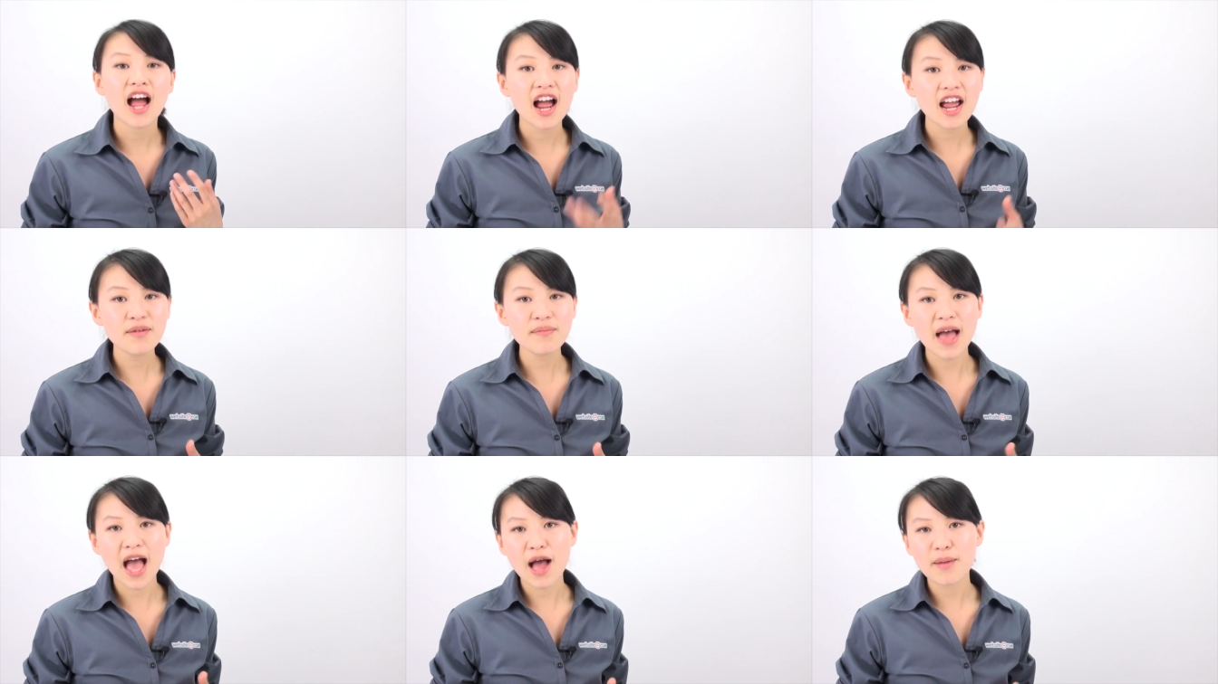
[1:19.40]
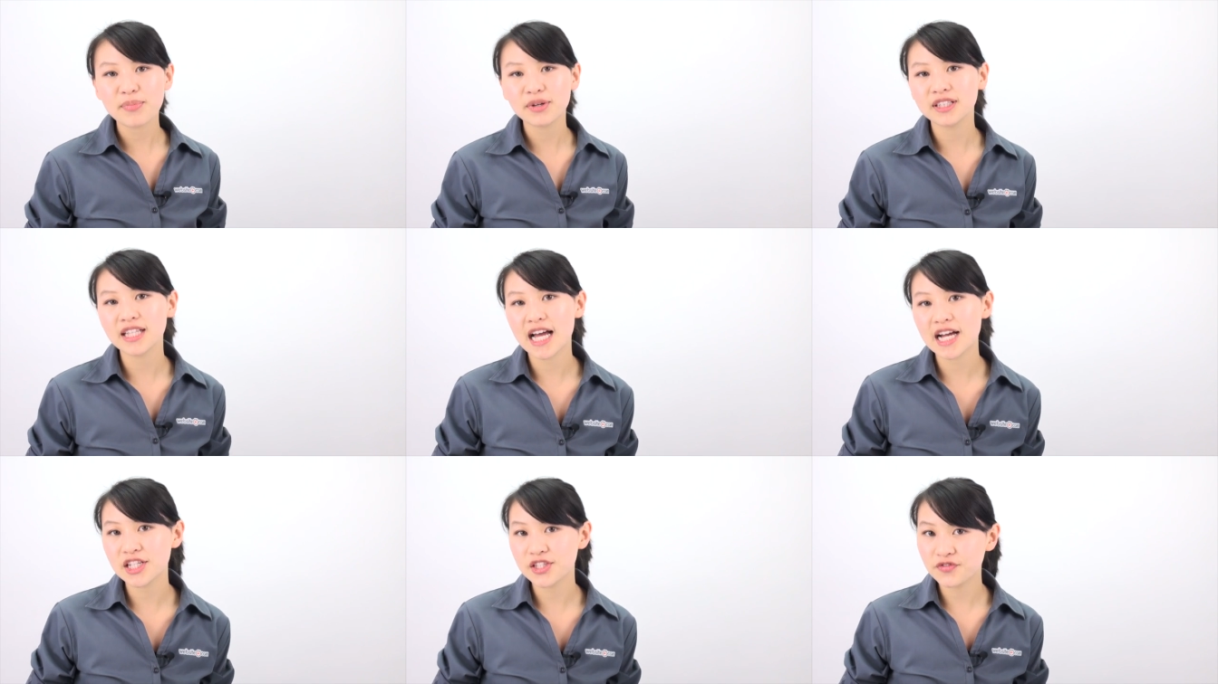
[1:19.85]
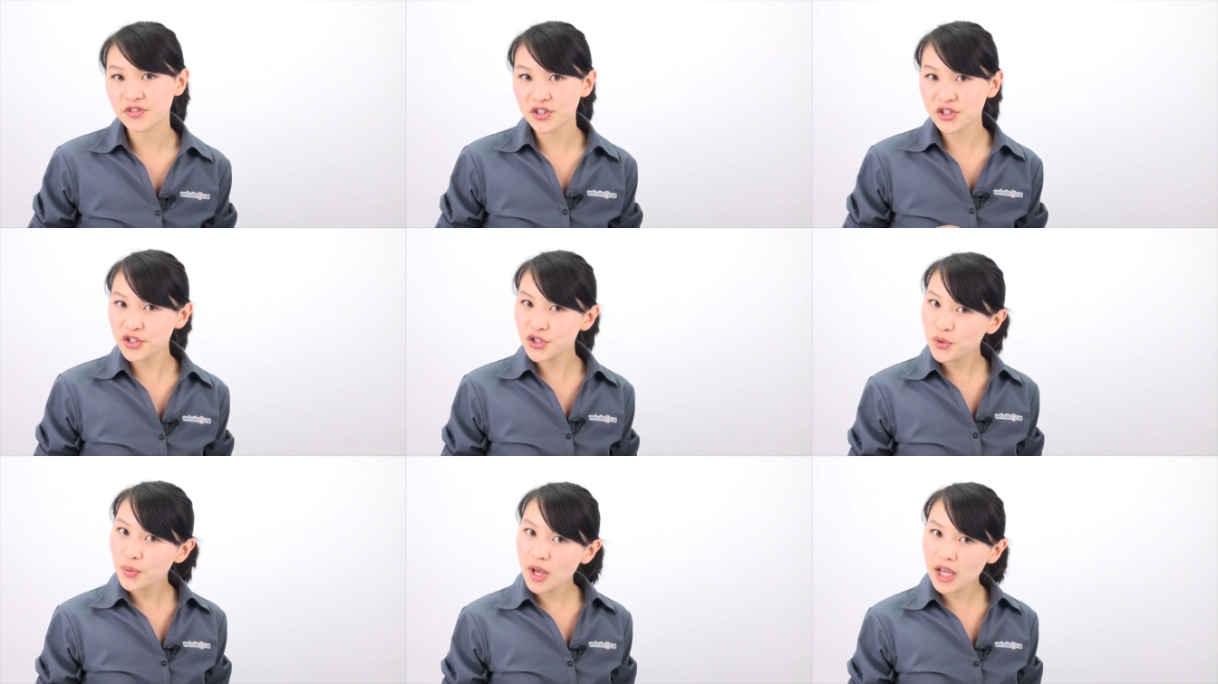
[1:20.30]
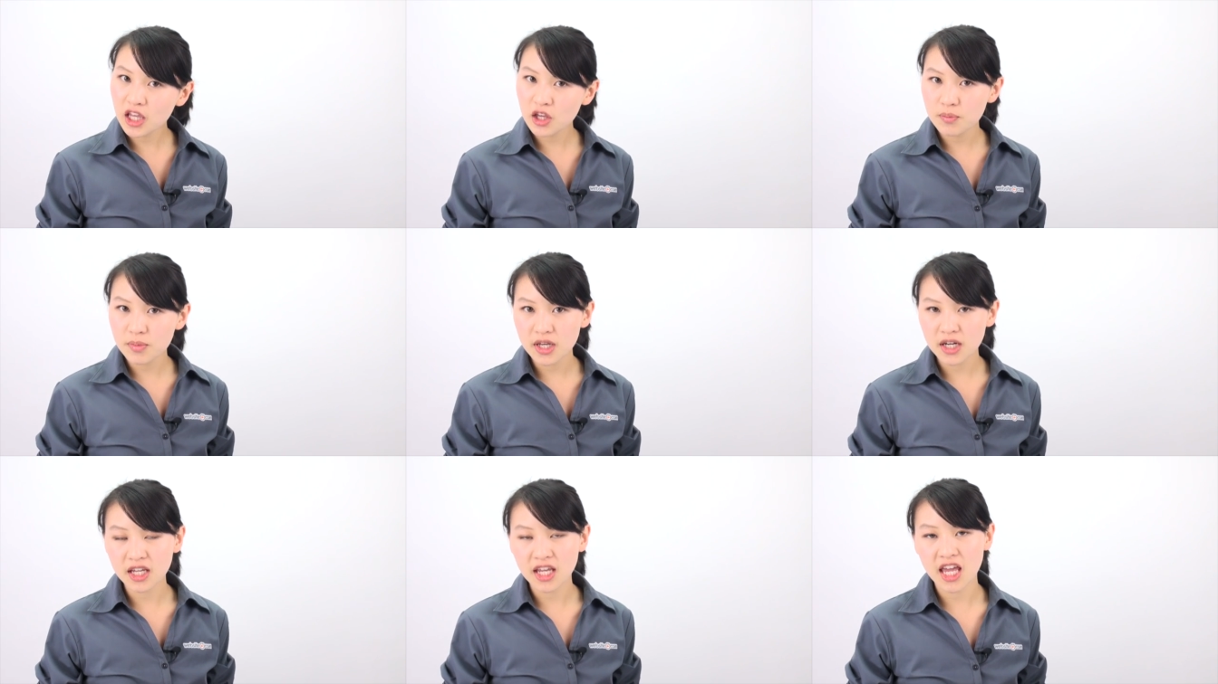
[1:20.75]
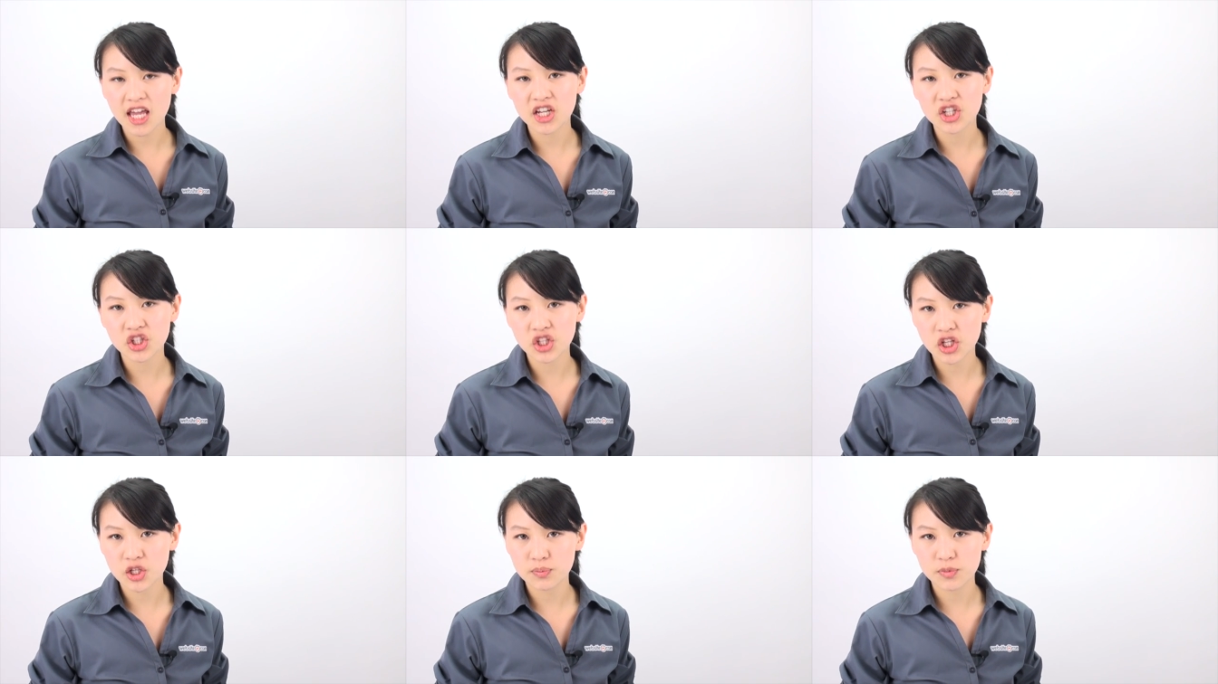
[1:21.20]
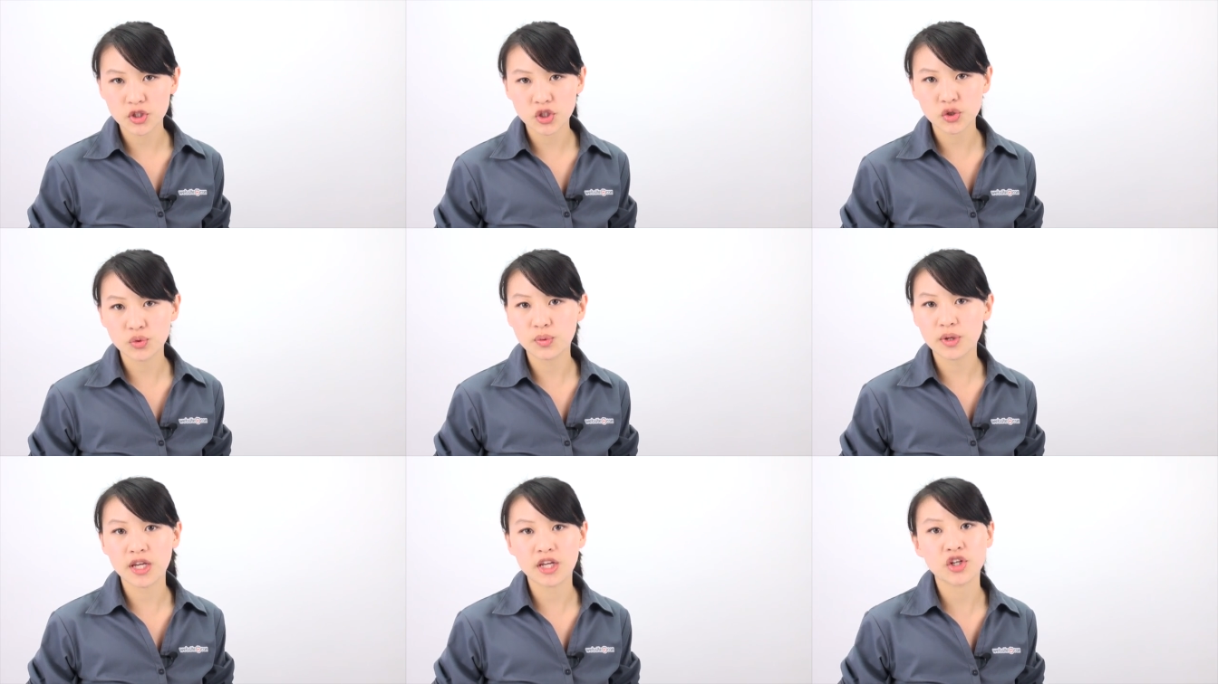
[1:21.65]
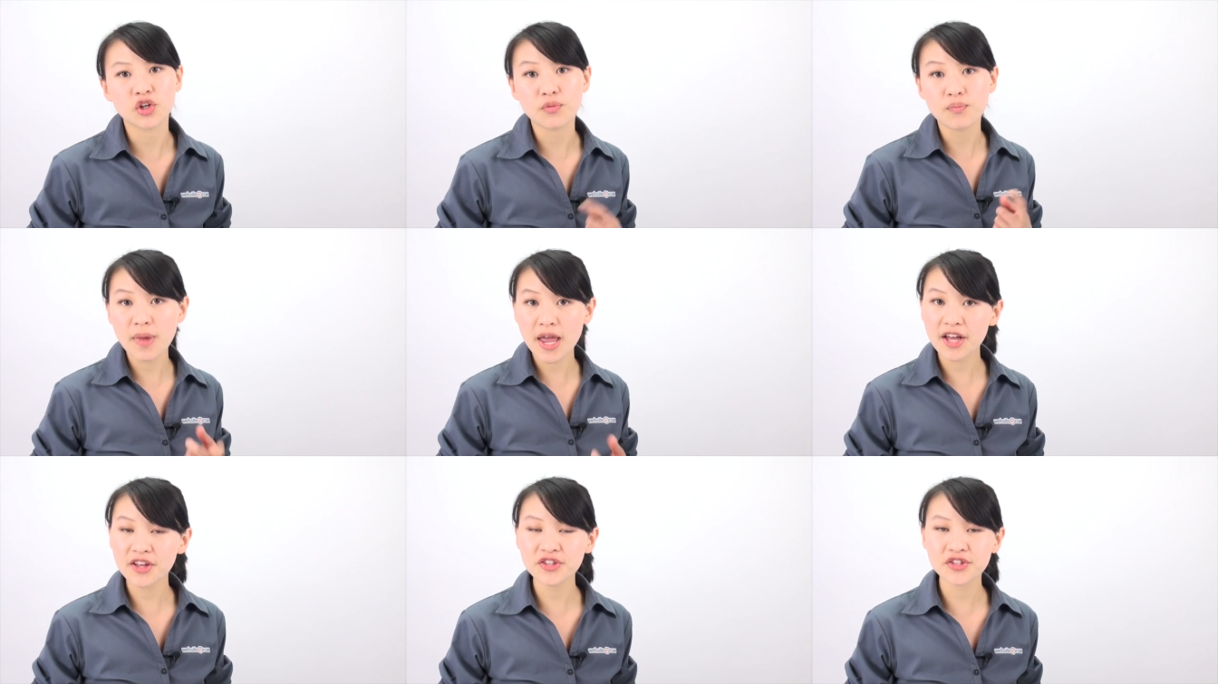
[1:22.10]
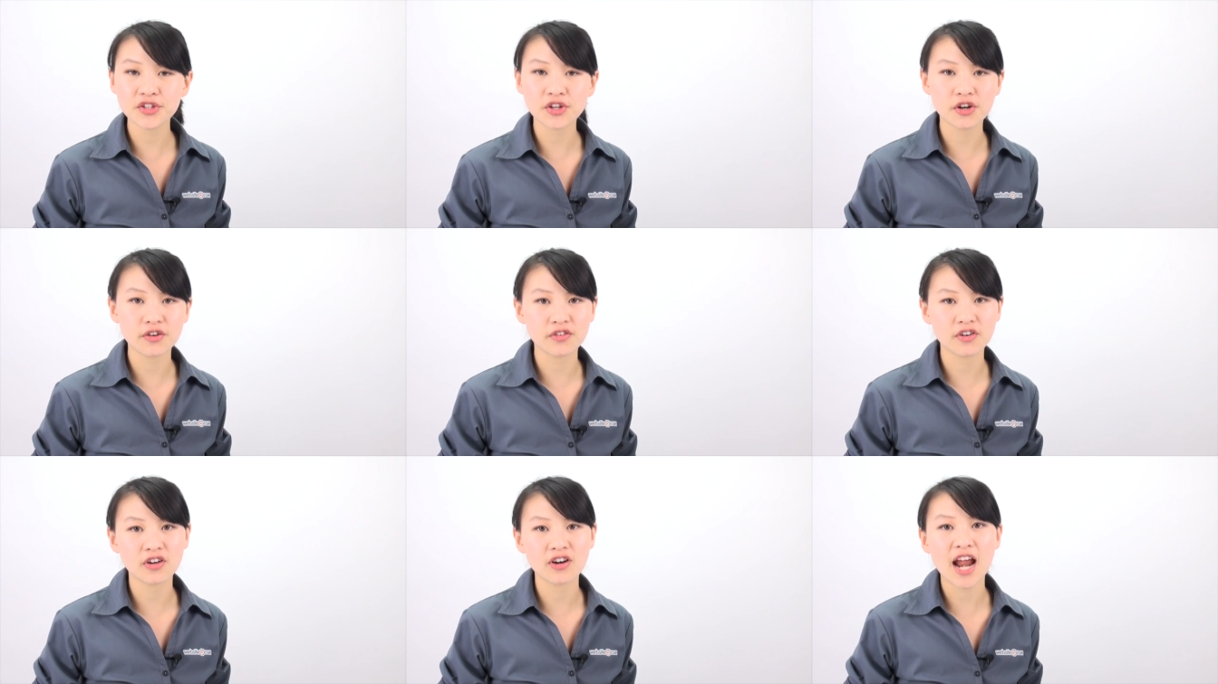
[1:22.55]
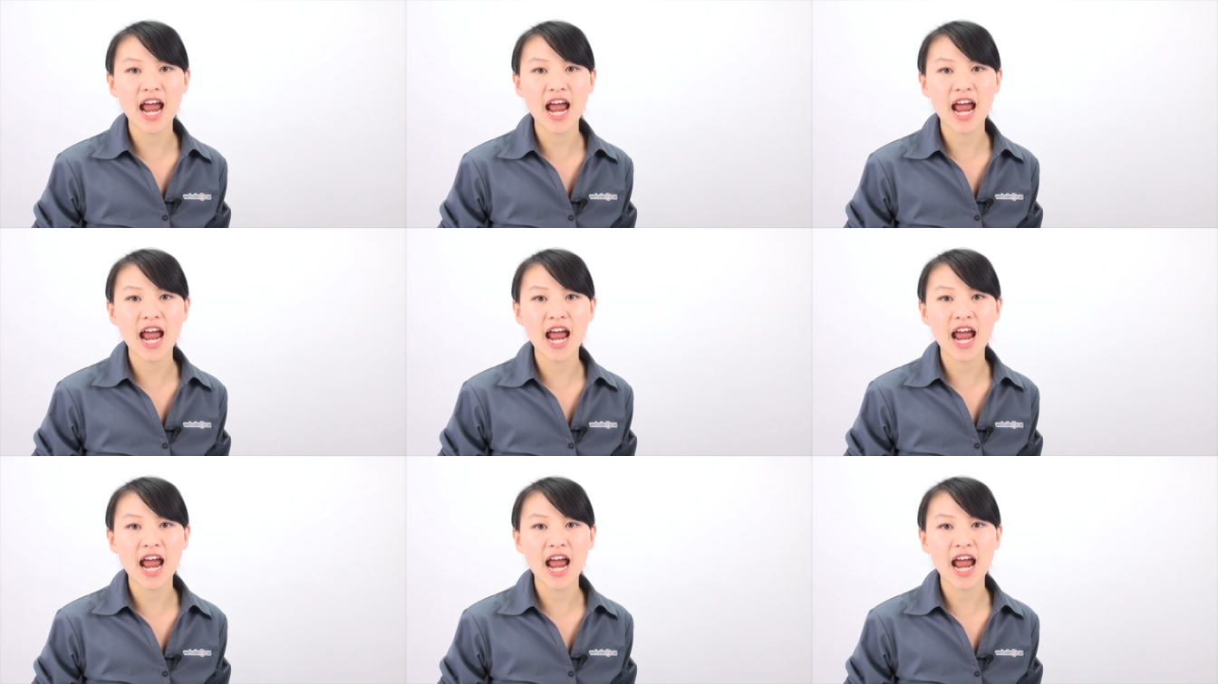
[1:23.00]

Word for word: IMAP allows for two-way communication between your mail server